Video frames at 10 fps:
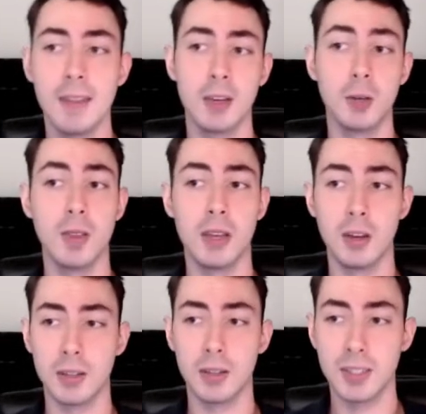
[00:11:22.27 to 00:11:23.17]
They could
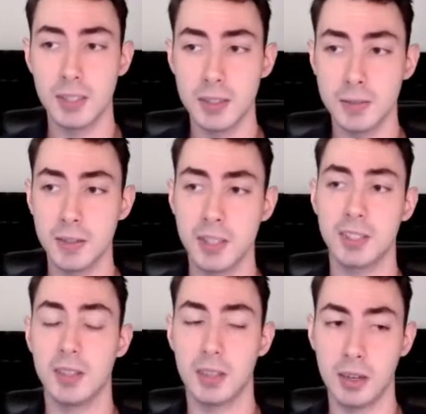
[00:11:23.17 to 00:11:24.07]
then sniff
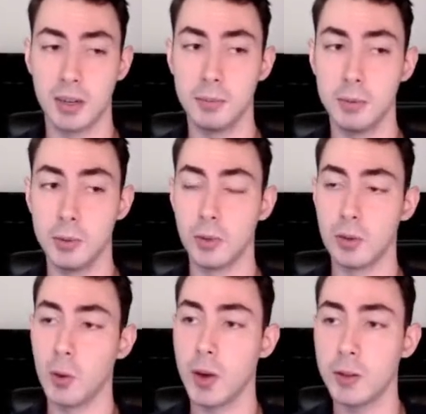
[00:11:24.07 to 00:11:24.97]
this Bluetooth
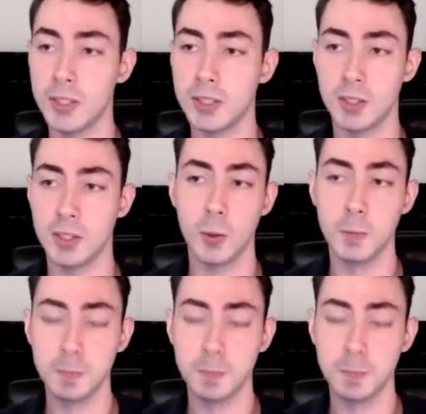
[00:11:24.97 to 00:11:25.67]
Low Energy signal